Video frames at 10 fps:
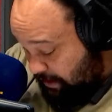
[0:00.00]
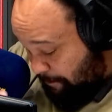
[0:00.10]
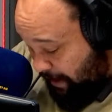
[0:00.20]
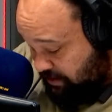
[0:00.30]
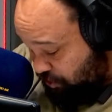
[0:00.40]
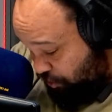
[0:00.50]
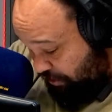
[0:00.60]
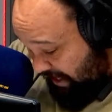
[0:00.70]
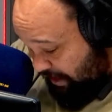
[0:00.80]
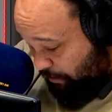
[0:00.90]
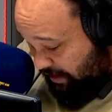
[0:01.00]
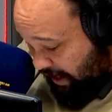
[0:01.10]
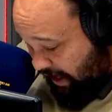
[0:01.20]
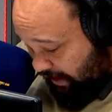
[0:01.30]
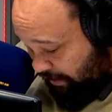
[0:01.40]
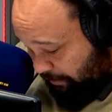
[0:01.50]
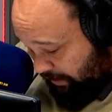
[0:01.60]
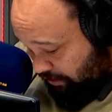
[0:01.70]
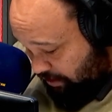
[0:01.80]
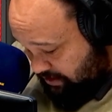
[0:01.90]
a passenger on the N1 highway
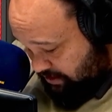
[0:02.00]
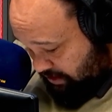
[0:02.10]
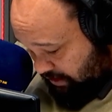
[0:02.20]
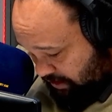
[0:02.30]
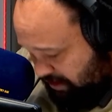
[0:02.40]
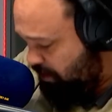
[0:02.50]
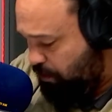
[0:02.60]
last year,